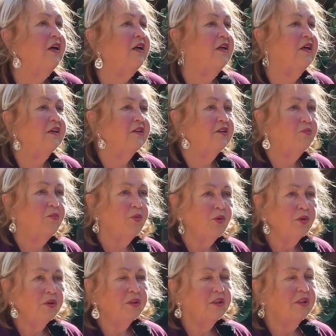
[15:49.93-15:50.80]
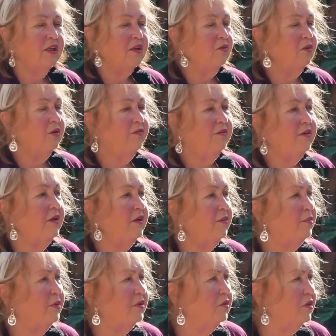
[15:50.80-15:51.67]
Yeah, the book is now
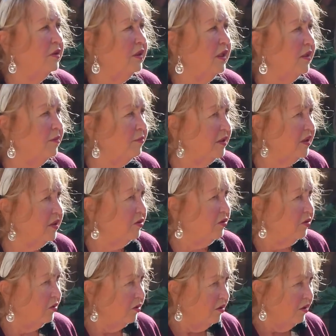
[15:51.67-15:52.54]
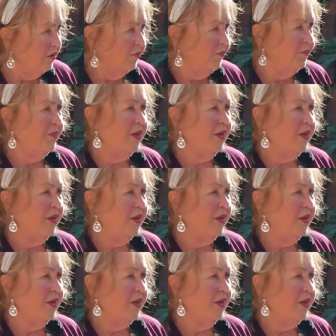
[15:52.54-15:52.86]
available on Amazon,